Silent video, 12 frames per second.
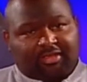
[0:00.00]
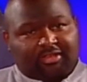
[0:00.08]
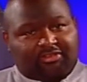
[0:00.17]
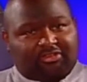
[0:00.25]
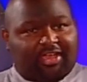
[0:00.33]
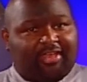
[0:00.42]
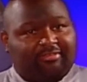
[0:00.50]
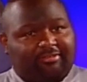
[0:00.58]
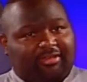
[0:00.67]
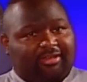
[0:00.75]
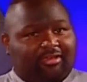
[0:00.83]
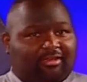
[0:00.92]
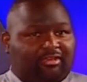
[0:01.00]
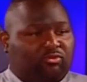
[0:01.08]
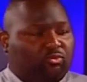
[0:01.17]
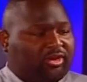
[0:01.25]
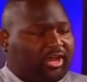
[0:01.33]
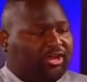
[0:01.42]
Chancy is
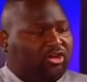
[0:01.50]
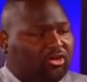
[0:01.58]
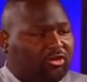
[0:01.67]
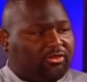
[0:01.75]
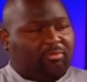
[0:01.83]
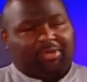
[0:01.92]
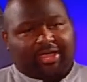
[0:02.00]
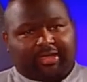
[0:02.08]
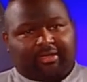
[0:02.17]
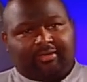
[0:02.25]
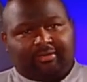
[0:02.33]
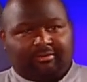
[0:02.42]
what I call the bank.